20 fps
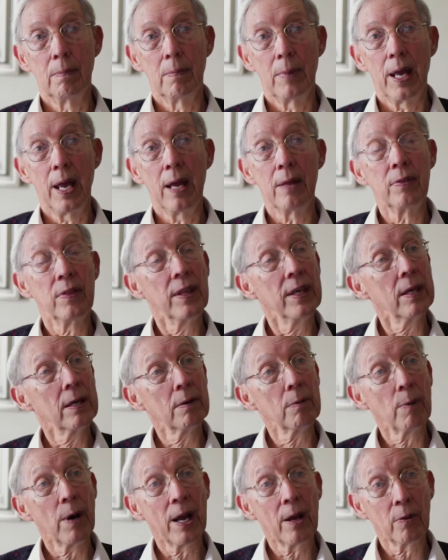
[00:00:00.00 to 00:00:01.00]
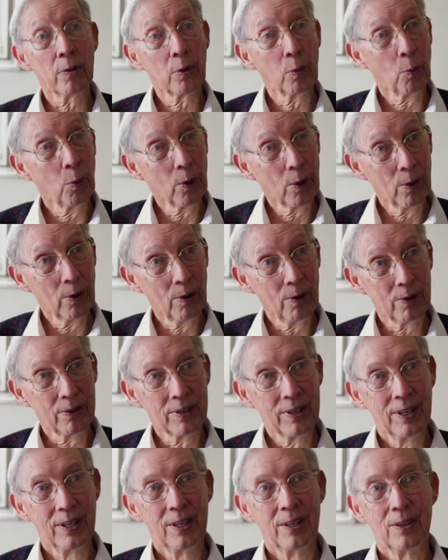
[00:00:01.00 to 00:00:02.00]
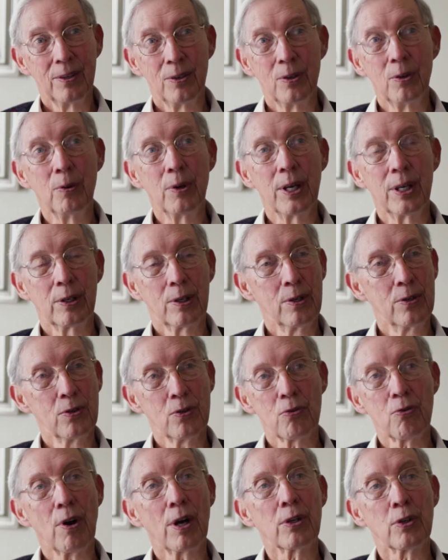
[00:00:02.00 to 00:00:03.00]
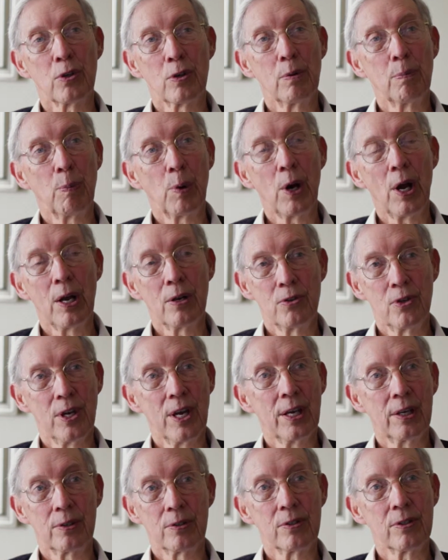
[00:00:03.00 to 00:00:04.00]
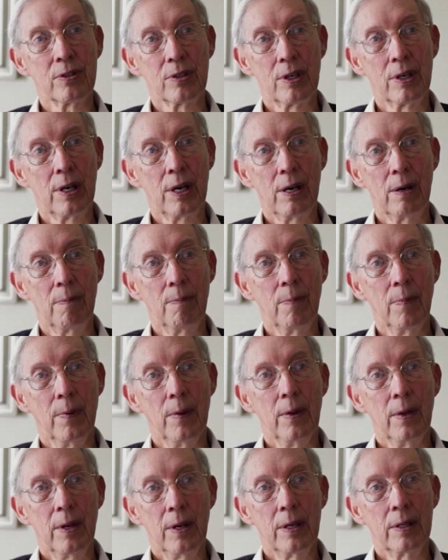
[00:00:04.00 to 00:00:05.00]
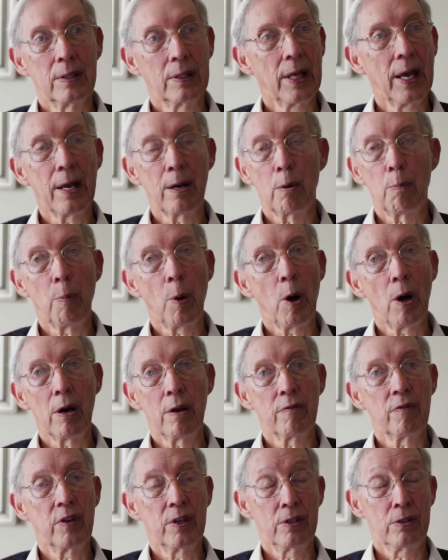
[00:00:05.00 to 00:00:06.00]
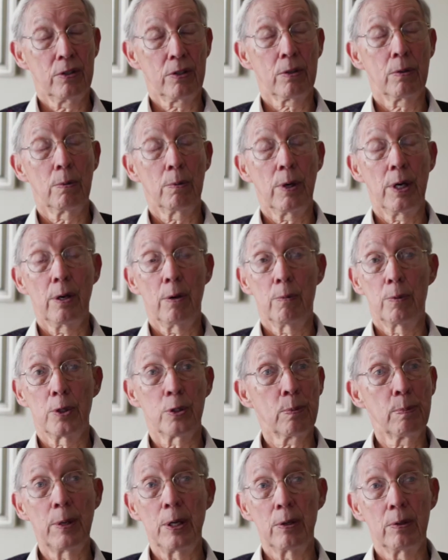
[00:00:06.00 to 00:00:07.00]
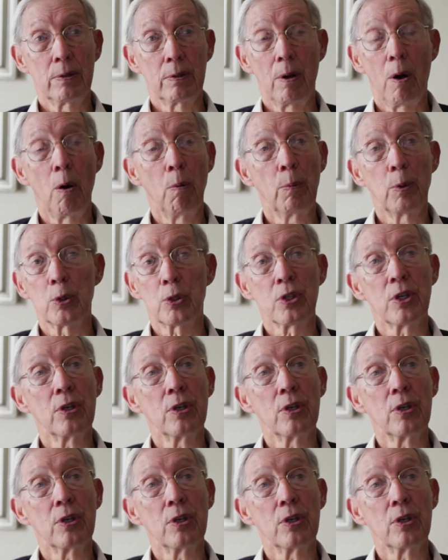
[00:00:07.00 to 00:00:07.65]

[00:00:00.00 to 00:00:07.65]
and then around the world doing construction projects. The latter part of his career was spent almost